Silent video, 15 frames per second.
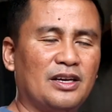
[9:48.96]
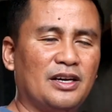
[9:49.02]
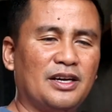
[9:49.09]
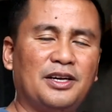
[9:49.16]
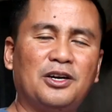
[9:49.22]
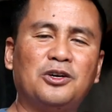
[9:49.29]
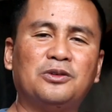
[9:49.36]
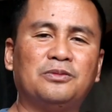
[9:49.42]

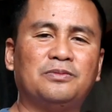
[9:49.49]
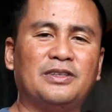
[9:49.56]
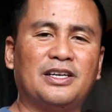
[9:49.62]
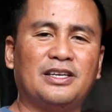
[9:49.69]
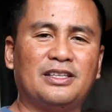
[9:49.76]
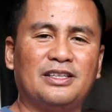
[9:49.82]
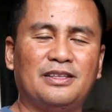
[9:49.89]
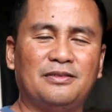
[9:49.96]
I hope
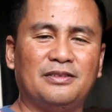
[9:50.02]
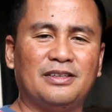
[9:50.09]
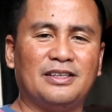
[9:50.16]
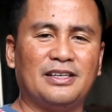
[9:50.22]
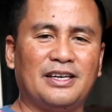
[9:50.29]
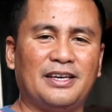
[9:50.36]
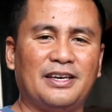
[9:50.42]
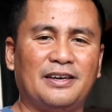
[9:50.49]
that
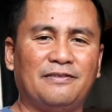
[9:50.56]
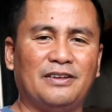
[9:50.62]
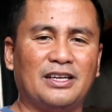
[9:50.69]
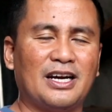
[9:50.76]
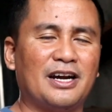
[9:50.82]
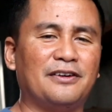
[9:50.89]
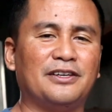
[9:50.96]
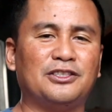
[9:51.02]
I have
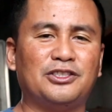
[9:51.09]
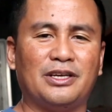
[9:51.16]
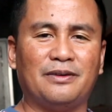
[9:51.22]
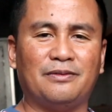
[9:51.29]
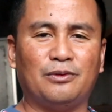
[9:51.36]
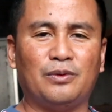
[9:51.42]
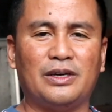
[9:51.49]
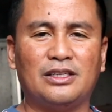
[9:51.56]
encouraged
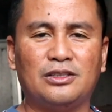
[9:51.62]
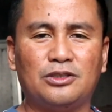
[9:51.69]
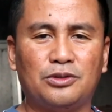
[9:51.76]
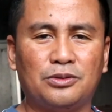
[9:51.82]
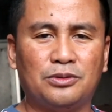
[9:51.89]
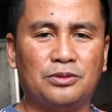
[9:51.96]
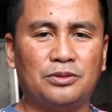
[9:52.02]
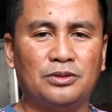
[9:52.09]
everyone
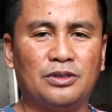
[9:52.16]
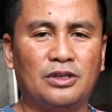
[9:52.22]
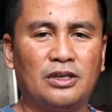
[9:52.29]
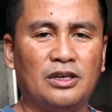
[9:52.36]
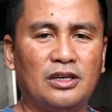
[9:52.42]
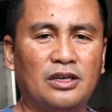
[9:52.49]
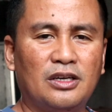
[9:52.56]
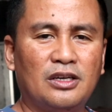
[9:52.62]
to
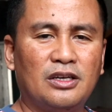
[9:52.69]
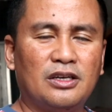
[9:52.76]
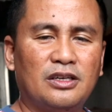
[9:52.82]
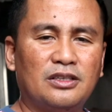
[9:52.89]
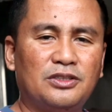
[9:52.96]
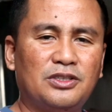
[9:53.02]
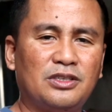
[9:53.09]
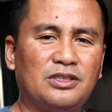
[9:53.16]

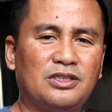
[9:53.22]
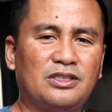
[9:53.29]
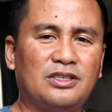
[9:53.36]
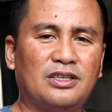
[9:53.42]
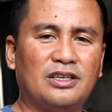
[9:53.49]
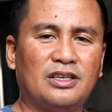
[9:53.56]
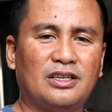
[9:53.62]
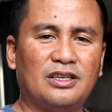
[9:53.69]
just
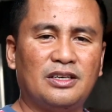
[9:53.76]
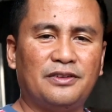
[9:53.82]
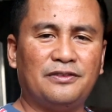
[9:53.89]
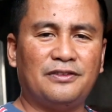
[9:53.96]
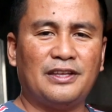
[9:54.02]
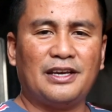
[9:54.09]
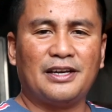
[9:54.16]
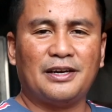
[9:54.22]
uh,
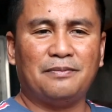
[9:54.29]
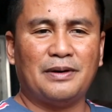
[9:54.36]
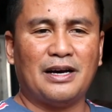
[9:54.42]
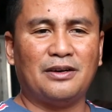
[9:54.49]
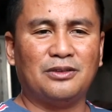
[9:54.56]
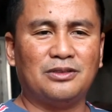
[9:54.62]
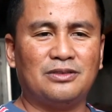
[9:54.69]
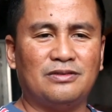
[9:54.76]
think
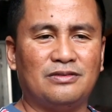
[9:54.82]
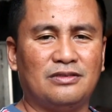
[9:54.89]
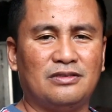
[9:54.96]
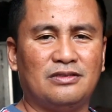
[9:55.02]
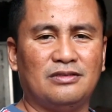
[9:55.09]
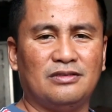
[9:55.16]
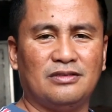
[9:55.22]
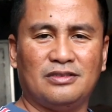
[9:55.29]
about
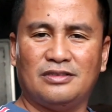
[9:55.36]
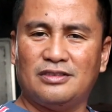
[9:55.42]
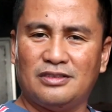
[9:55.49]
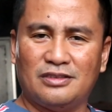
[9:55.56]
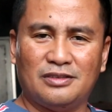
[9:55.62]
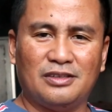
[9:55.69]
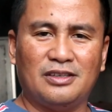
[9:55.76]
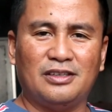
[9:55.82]

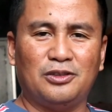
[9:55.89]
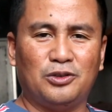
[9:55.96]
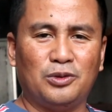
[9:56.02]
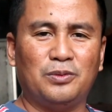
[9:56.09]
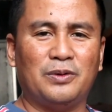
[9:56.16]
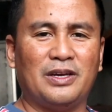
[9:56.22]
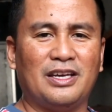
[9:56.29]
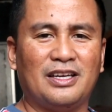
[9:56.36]

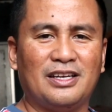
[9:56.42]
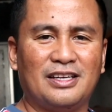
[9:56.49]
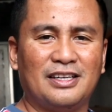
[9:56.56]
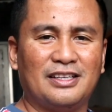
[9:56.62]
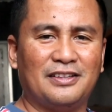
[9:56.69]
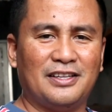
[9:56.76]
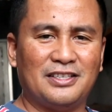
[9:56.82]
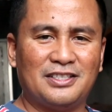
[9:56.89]
doing
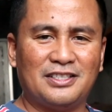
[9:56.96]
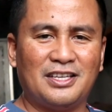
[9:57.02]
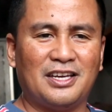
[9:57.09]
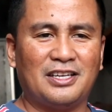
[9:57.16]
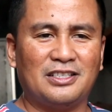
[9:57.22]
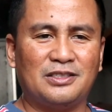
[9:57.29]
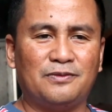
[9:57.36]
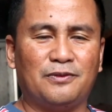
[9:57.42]
these
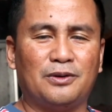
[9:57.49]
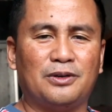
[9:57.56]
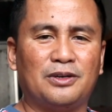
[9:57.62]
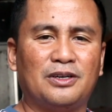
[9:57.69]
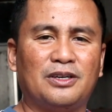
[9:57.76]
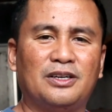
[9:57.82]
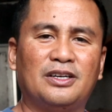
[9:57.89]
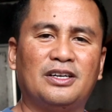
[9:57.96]
things for
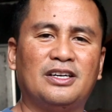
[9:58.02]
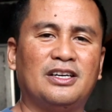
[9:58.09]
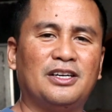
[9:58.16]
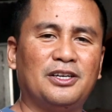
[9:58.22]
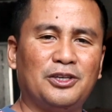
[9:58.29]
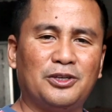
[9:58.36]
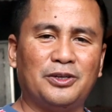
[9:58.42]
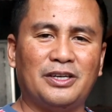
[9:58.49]

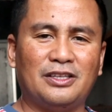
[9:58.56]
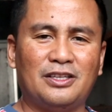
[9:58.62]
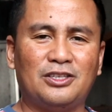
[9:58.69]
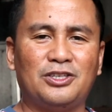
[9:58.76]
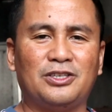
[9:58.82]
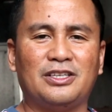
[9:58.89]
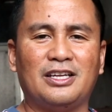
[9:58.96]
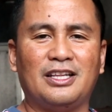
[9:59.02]
your
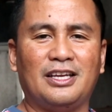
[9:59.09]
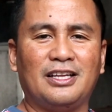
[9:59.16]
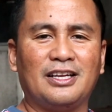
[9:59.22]
additional